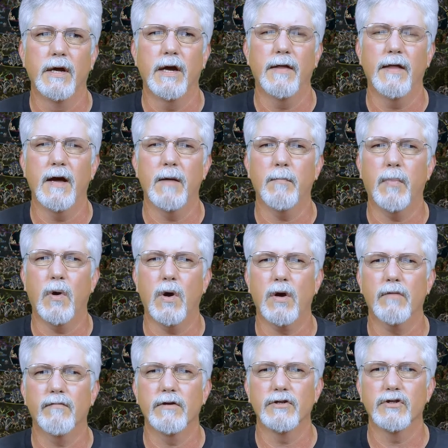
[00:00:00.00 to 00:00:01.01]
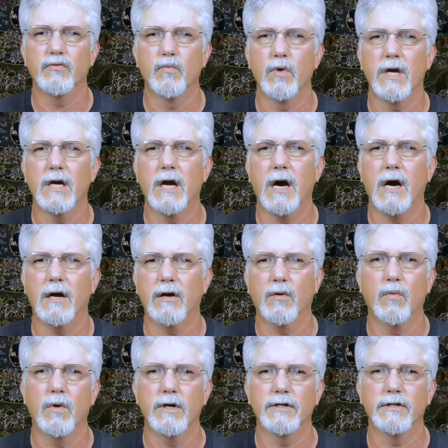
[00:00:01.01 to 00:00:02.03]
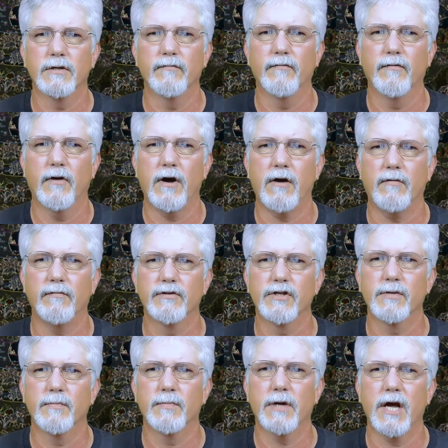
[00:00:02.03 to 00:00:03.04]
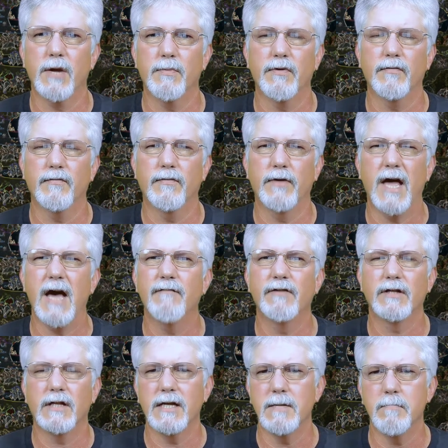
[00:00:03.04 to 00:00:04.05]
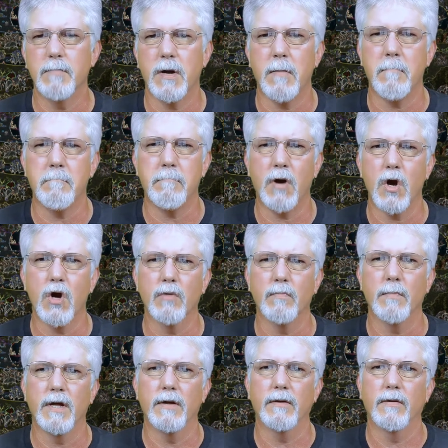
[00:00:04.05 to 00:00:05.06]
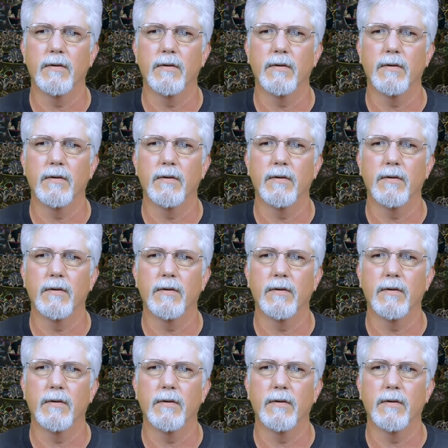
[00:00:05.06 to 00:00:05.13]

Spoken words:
and that part of this reconquest involves some type of heavenly bombardment.